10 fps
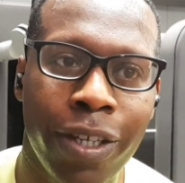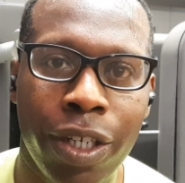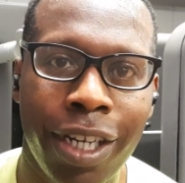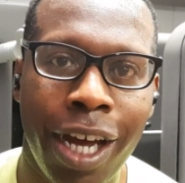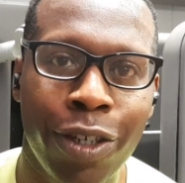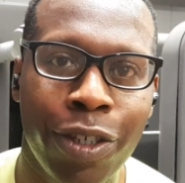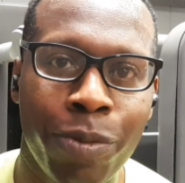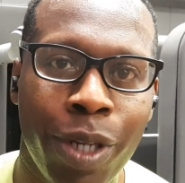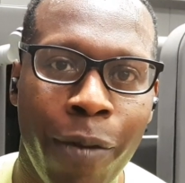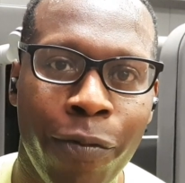Now some
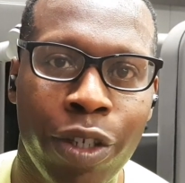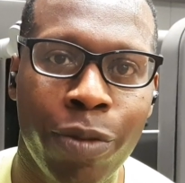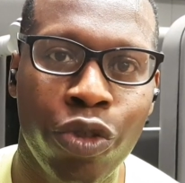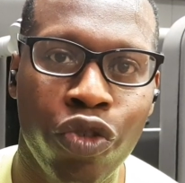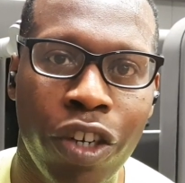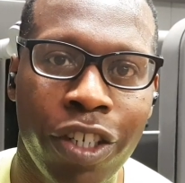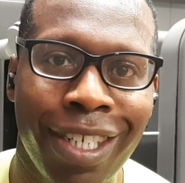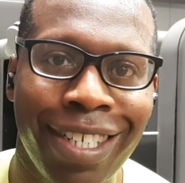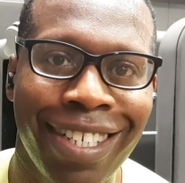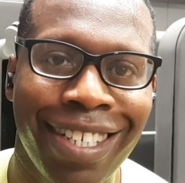time for some
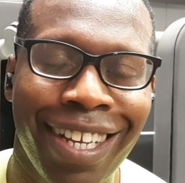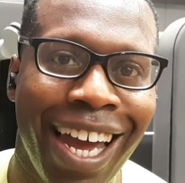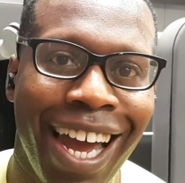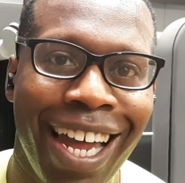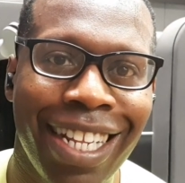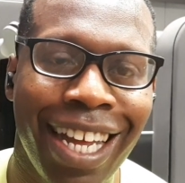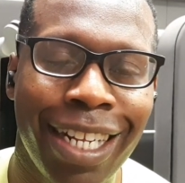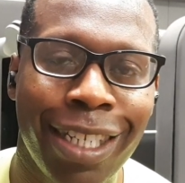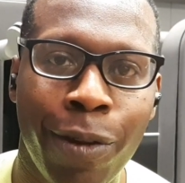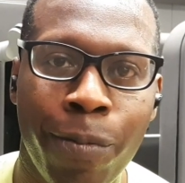stretches and
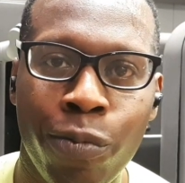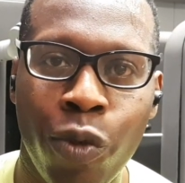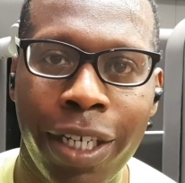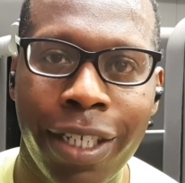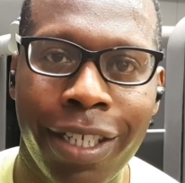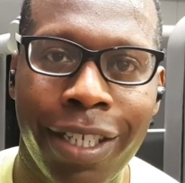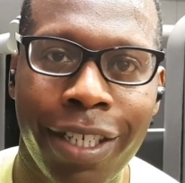then some weights.